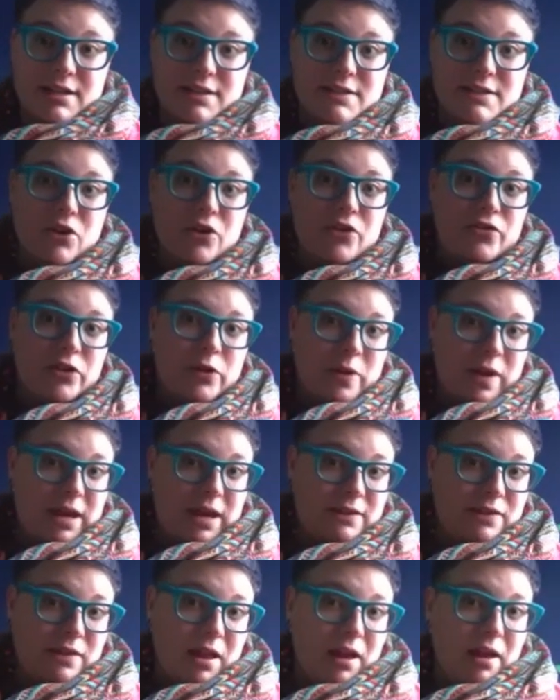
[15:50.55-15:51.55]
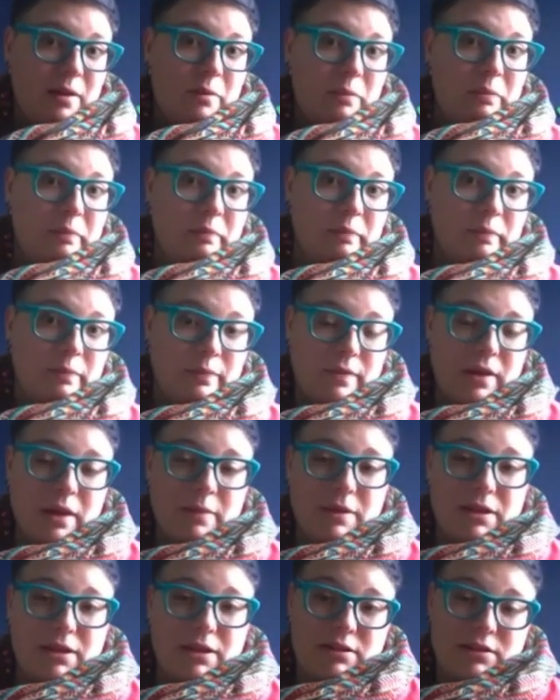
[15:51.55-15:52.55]
So if you hate them, I
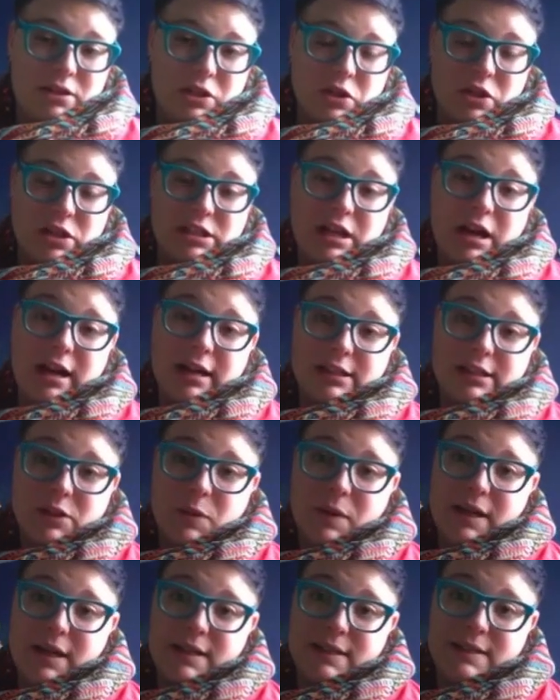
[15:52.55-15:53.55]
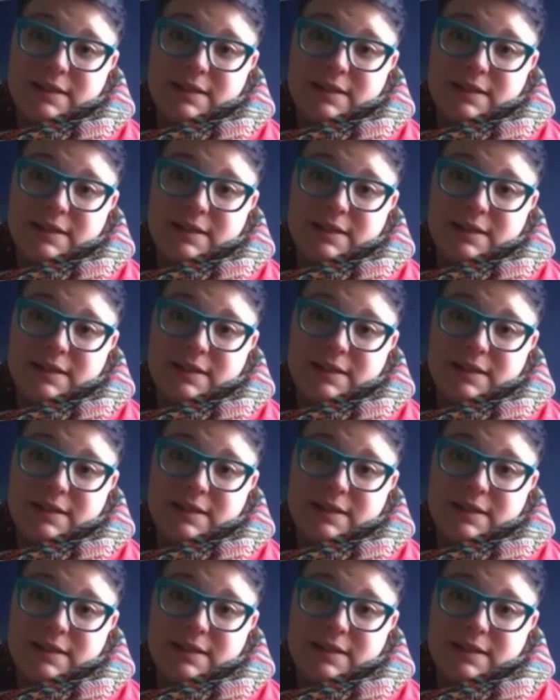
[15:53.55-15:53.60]
mean, you can talk to us.